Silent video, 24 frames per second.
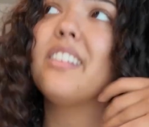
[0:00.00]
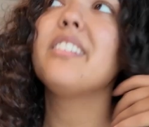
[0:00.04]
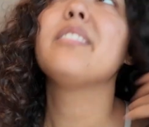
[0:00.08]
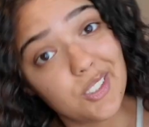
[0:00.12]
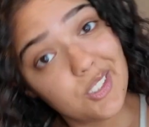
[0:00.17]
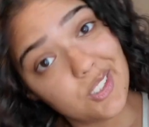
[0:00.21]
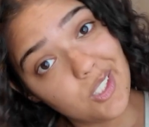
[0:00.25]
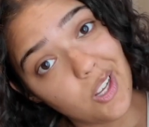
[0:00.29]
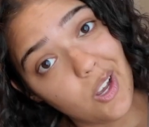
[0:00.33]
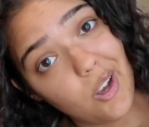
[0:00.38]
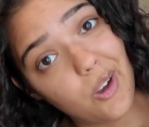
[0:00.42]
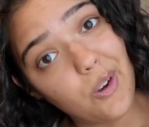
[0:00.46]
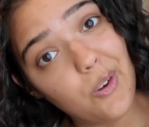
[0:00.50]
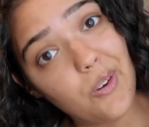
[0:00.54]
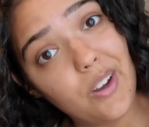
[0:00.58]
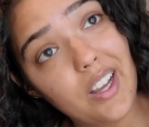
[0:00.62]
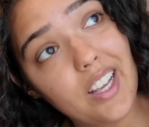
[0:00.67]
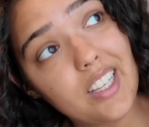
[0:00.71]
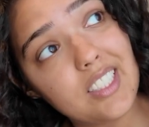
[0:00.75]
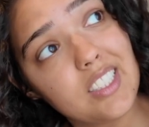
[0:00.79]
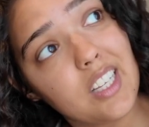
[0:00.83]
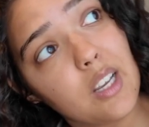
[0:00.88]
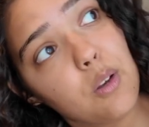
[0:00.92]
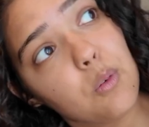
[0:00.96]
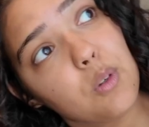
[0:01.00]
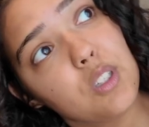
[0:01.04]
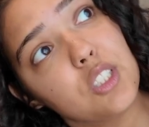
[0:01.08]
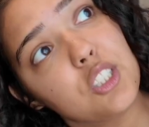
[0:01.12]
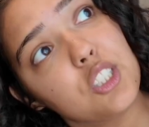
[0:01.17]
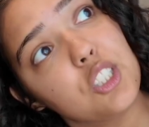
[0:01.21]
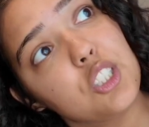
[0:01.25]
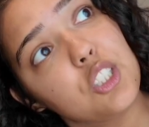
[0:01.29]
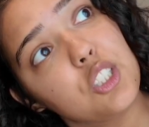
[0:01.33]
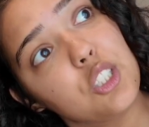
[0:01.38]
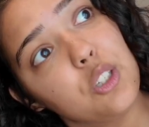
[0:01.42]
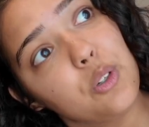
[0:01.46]
So as I
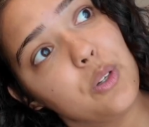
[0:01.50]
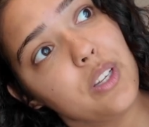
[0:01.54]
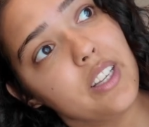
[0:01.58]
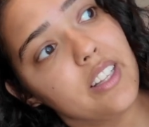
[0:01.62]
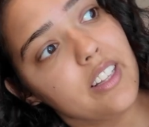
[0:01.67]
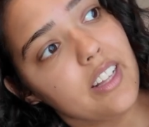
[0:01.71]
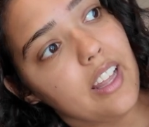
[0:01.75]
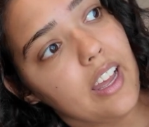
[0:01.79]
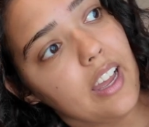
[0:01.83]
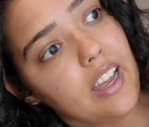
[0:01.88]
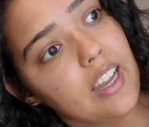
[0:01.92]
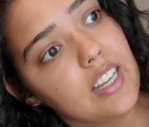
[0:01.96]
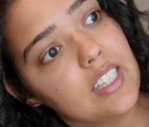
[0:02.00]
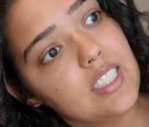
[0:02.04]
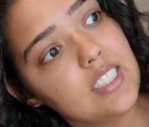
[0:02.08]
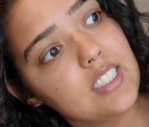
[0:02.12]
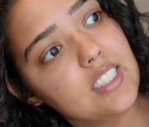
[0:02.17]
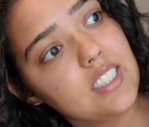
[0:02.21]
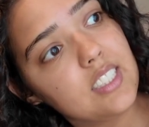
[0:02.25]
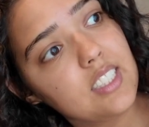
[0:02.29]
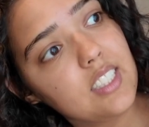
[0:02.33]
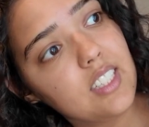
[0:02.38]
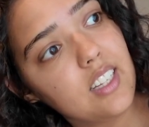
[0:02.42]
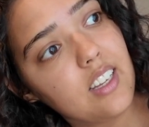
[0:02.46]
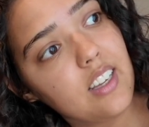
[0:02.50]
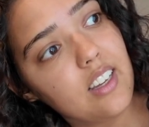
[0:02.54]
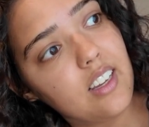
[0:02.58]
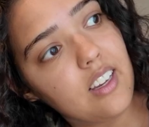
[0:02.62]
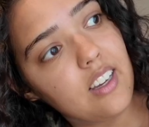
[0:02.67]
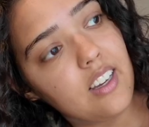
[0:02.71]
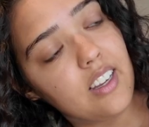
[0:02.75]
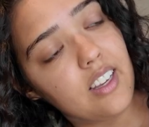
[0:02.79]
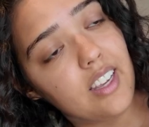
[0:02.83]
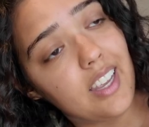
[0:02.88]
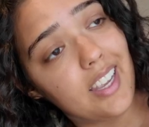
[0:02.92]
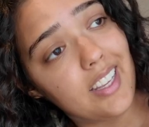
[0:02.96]
was doing that
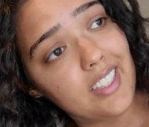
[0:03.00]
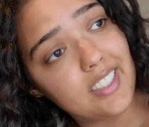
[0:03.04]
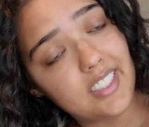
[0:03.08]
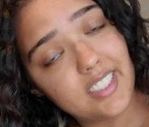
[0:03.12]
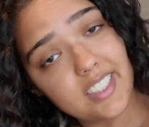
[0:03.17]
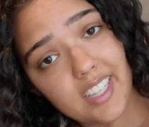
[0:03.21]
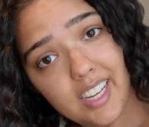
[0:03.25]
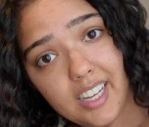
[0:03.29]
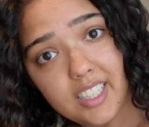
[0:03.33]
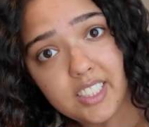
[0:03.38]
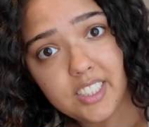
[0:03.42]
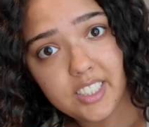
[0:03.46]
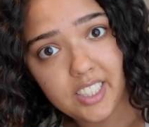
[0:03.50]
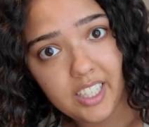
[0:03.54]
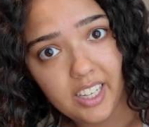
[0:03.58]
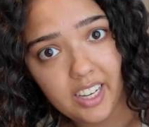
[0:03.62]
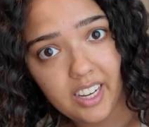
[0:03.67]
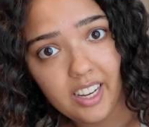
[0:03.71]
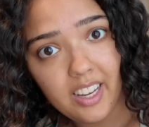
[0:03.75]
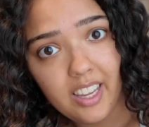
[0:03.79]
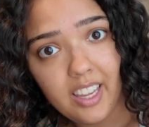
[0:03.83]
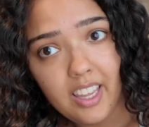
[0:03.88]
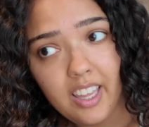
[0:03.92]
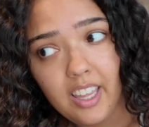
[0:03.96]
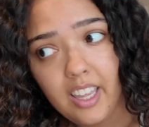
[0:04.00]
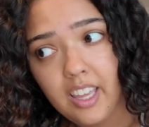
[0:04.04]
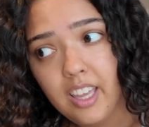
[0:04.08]
and sketching,